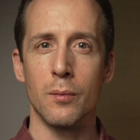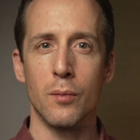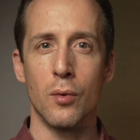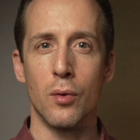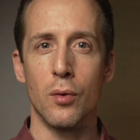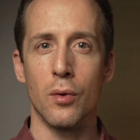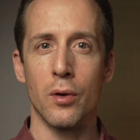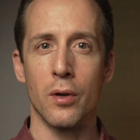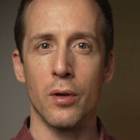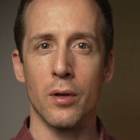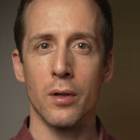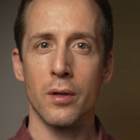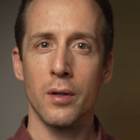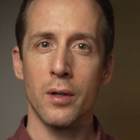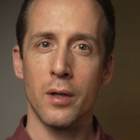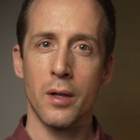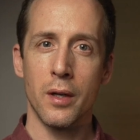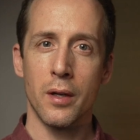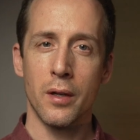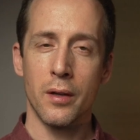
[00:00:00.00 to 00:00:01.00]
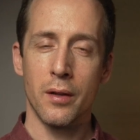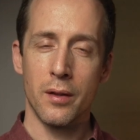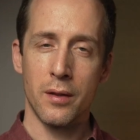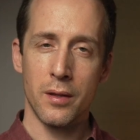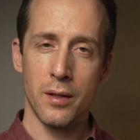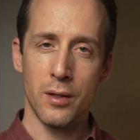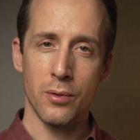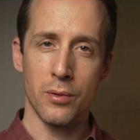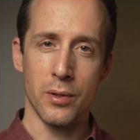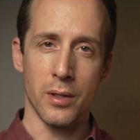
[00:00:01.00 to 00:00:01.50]
more
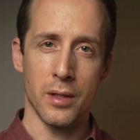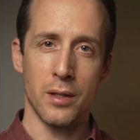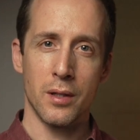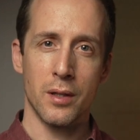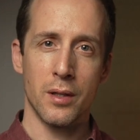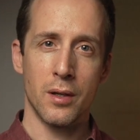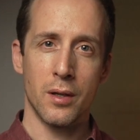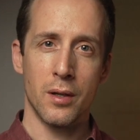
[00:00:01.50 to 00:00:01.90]
theory